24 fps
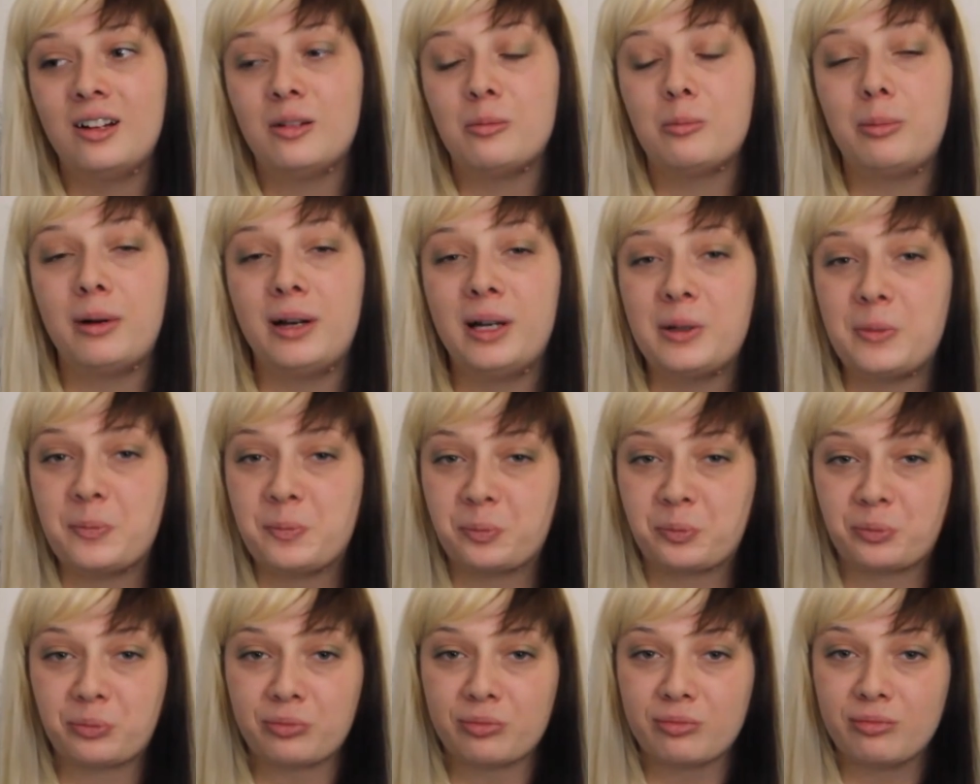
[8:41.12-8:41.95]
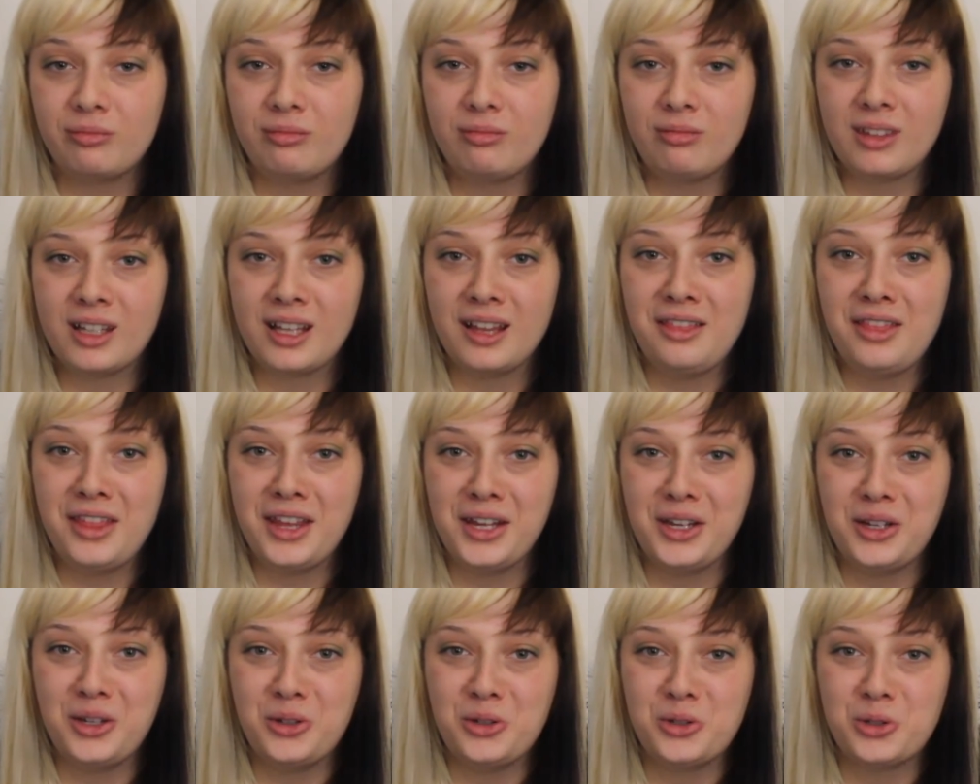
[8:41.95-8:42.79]
But
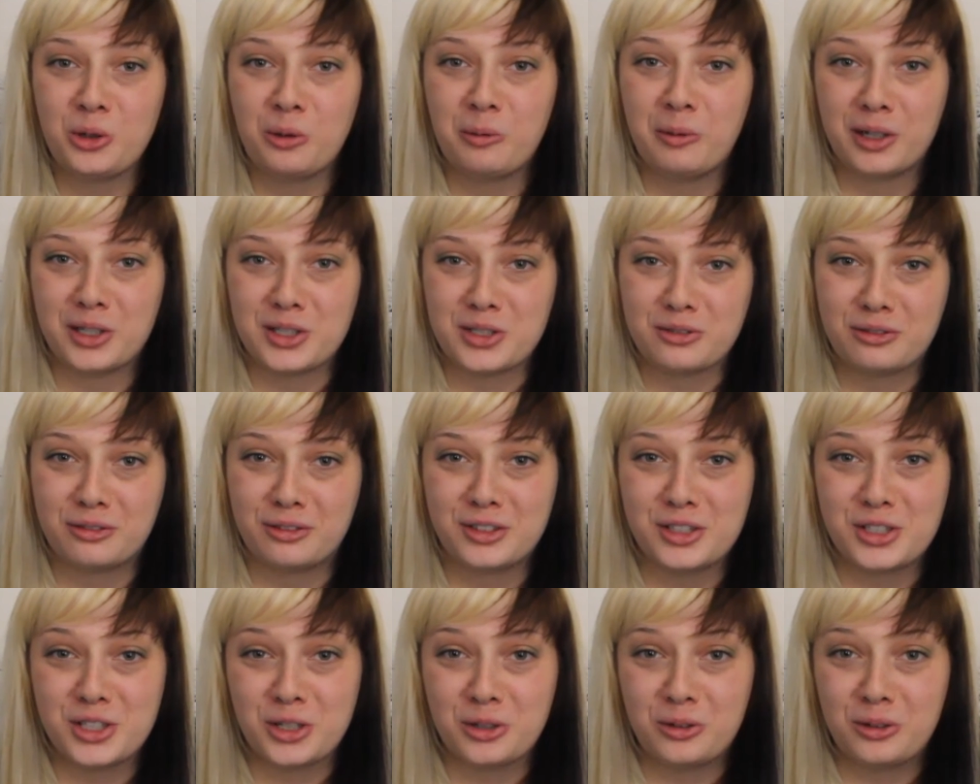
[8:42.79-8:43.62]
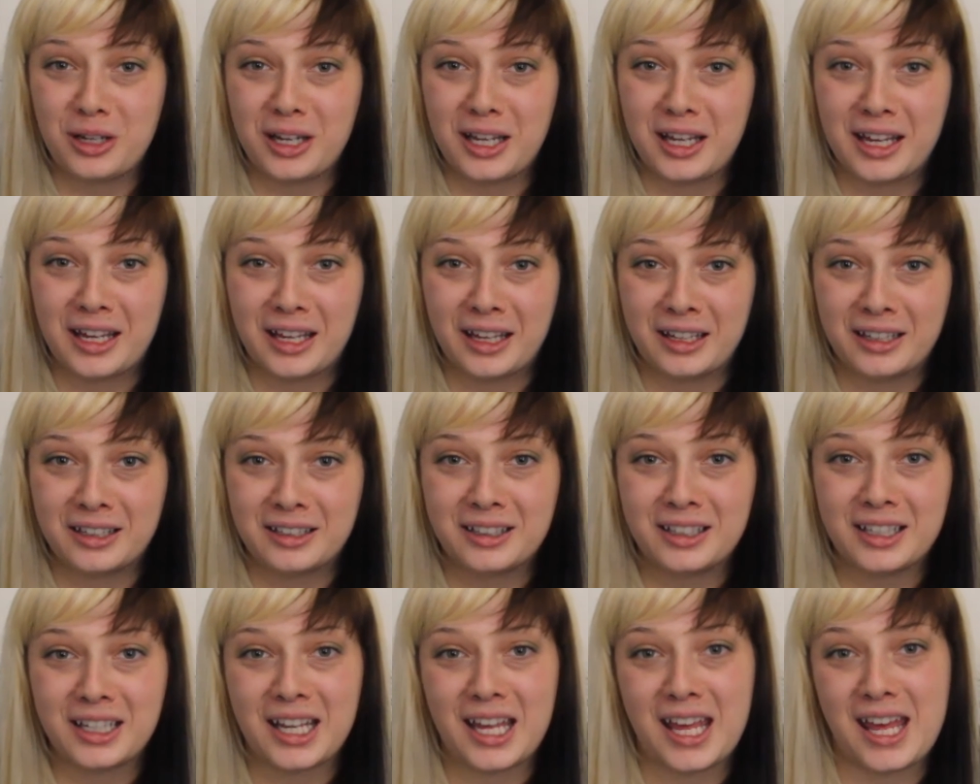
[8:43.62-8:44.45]
thank you so much for tuning in,
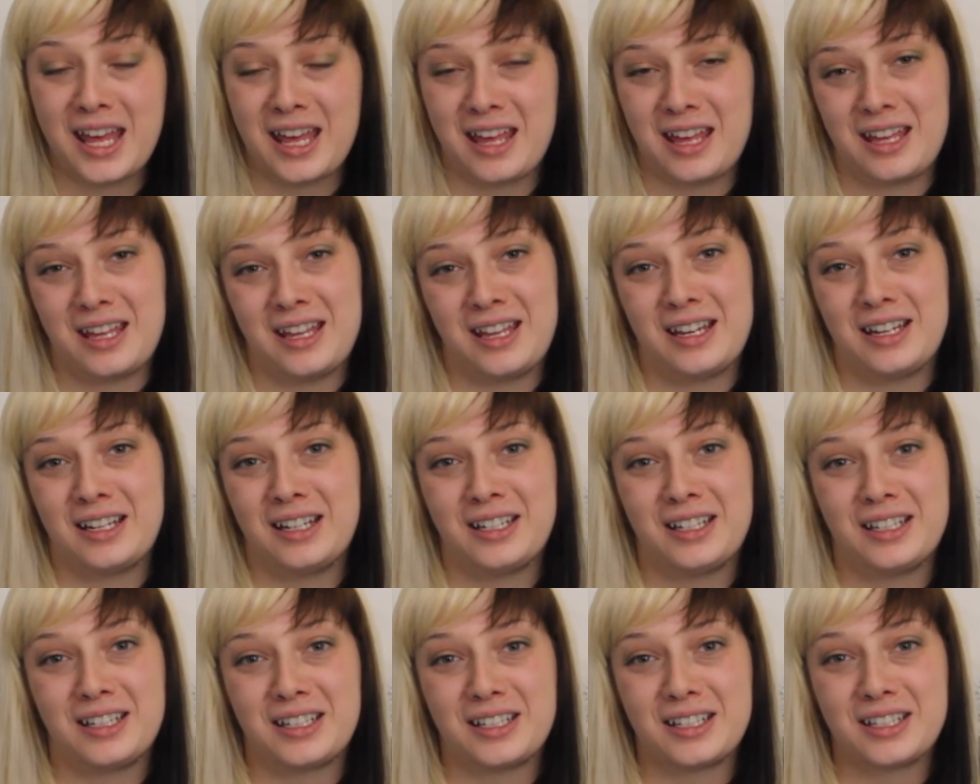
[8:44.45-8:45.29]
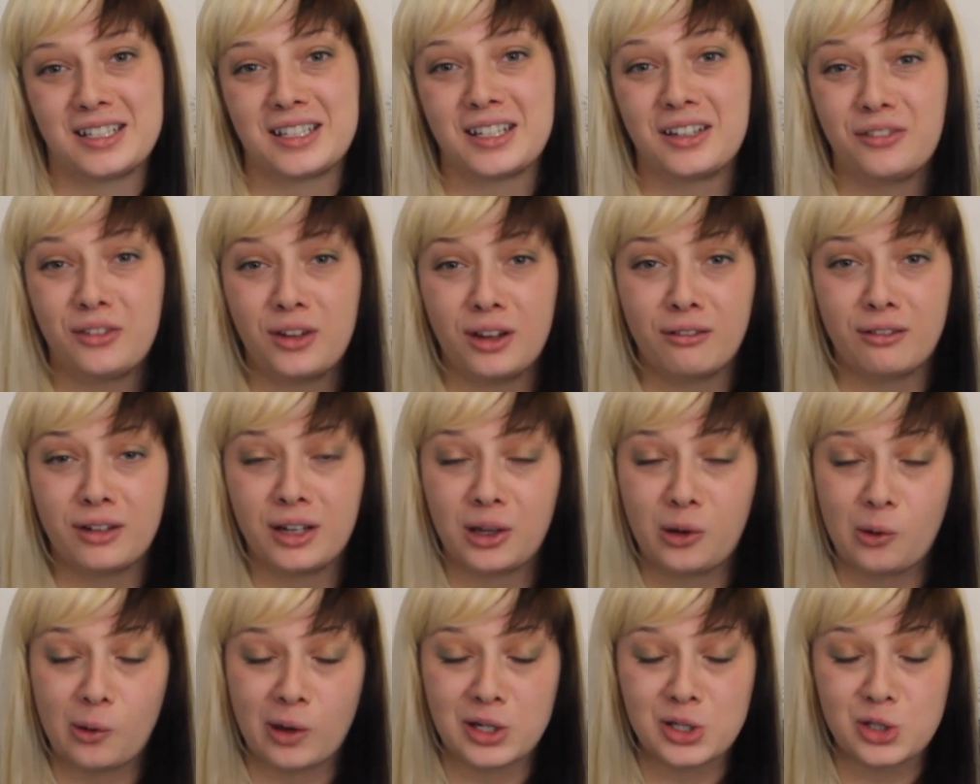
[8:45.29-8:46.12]
and if you have any
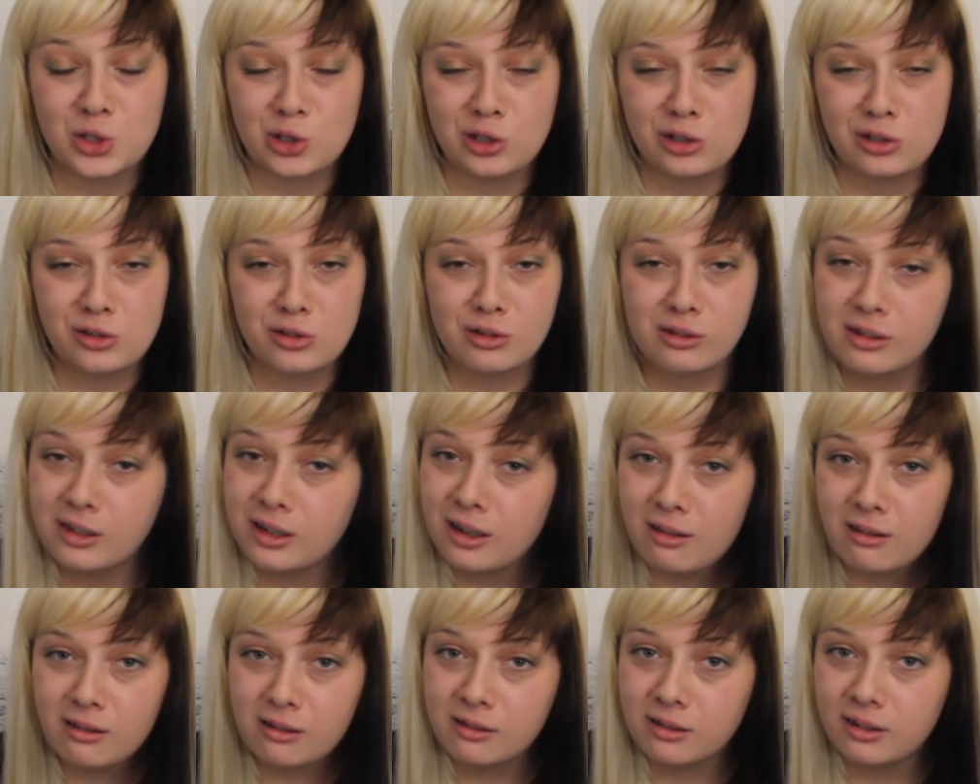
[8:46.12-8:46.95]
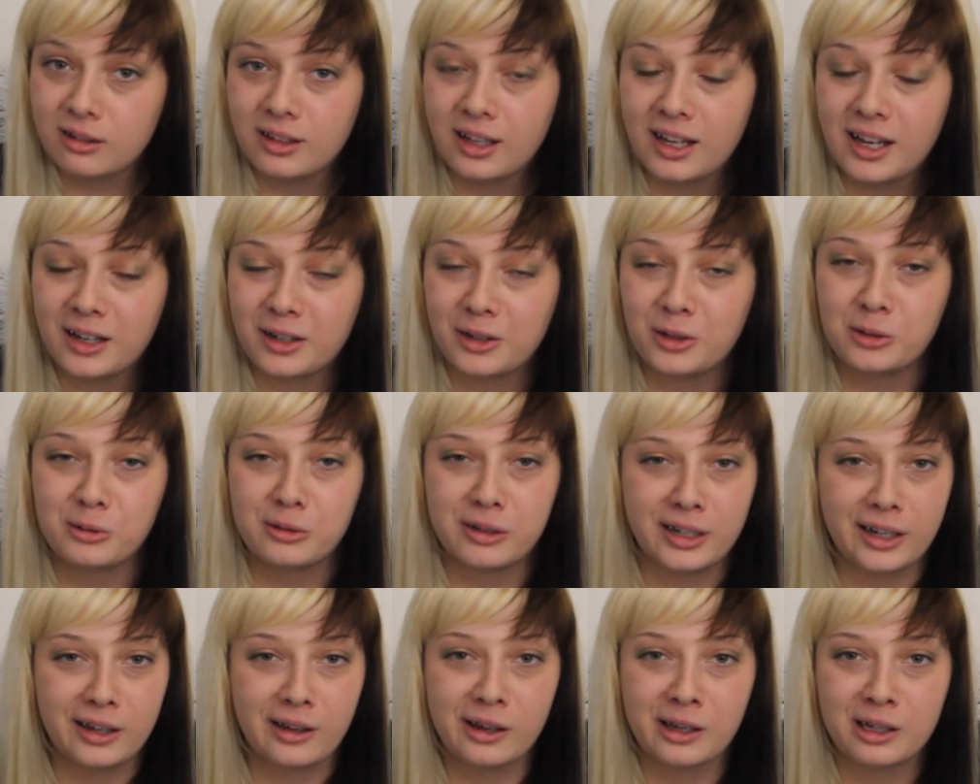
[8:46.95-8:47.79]
questions or anything like that, go
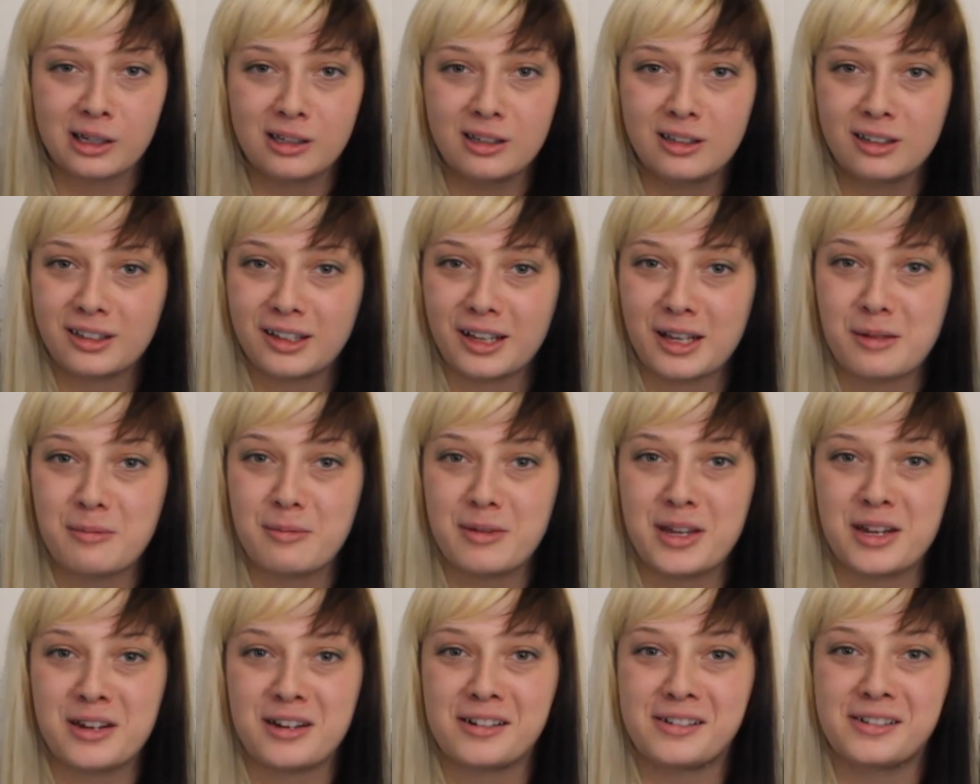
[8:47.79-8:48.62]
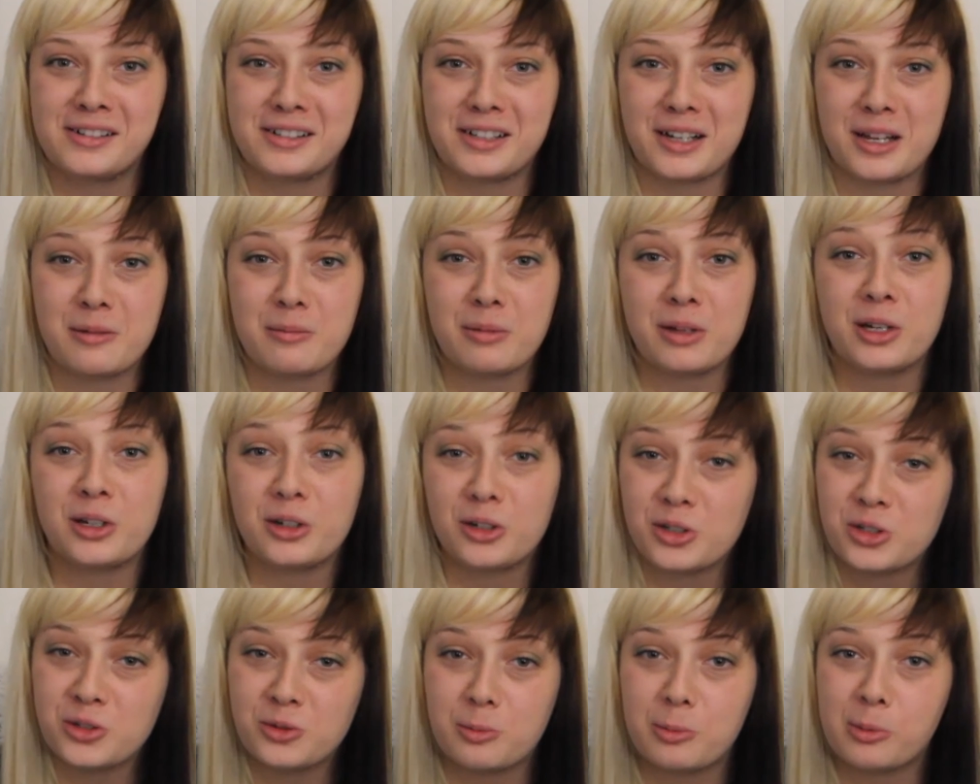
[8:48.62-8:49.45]
right ahead. I'm here
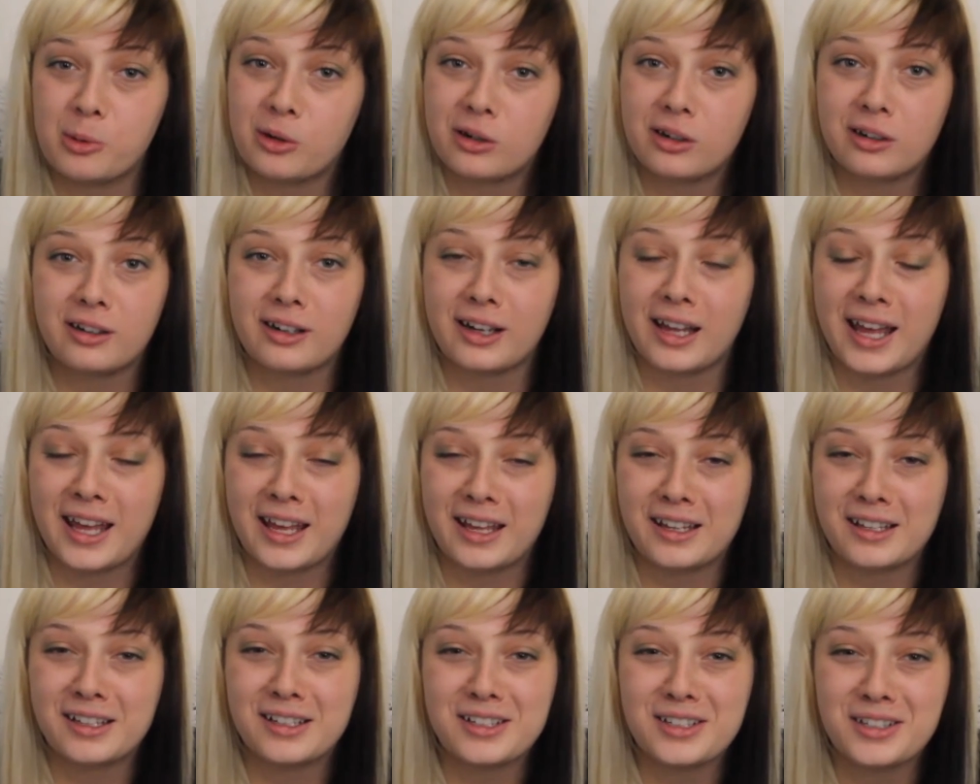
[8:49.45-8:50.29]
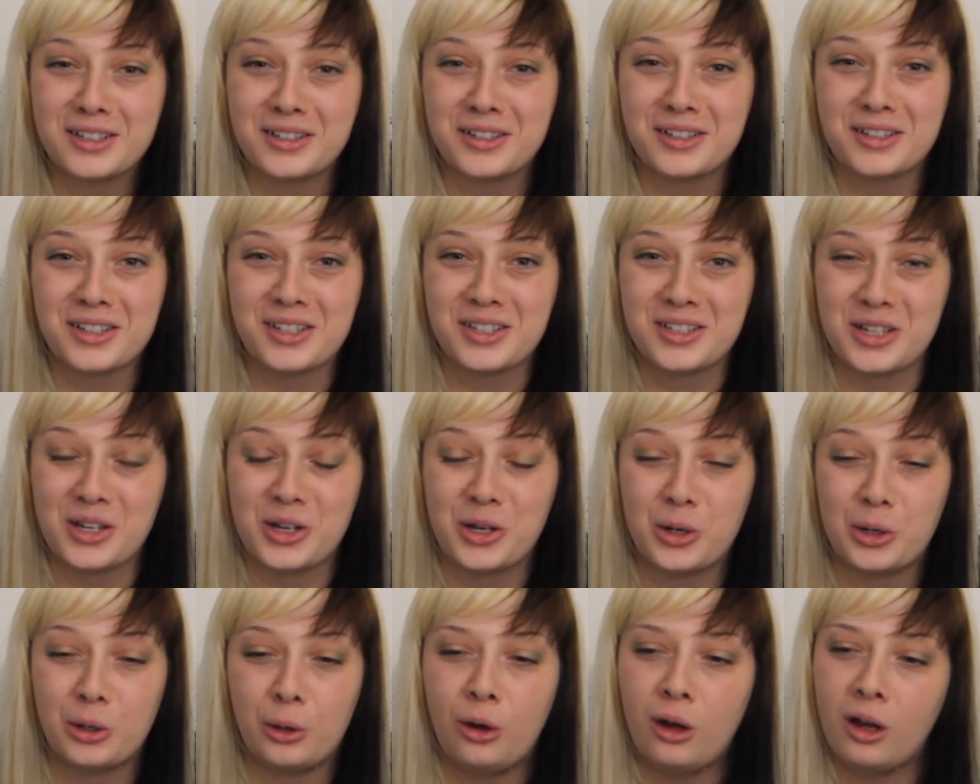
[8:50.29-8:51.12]
to support, and
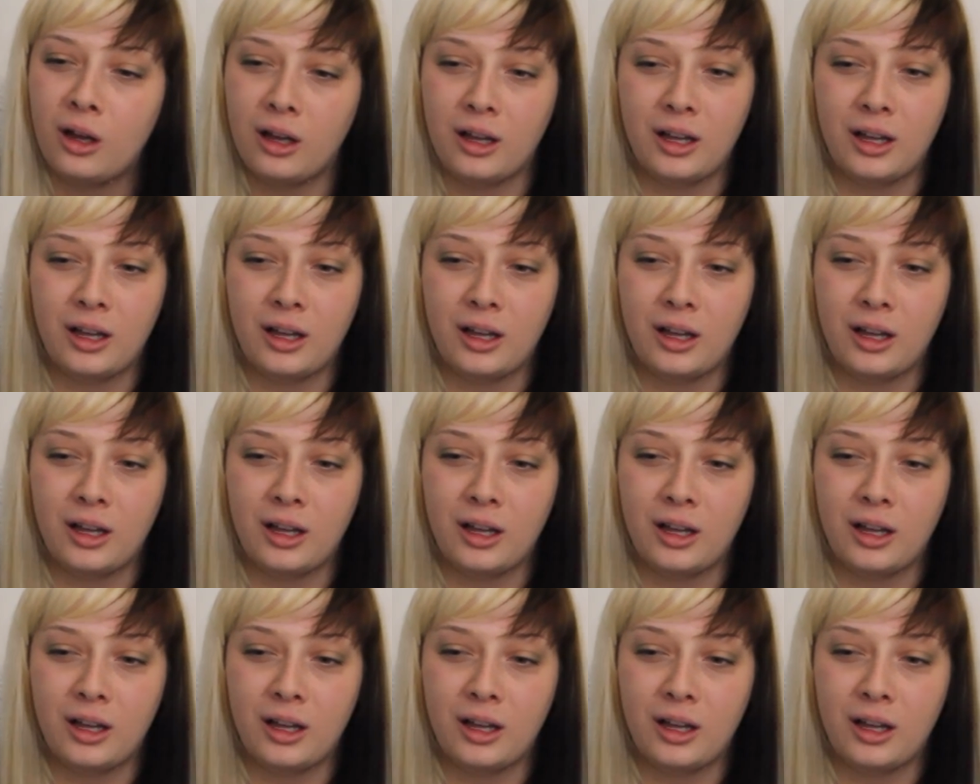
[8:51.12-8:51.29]
also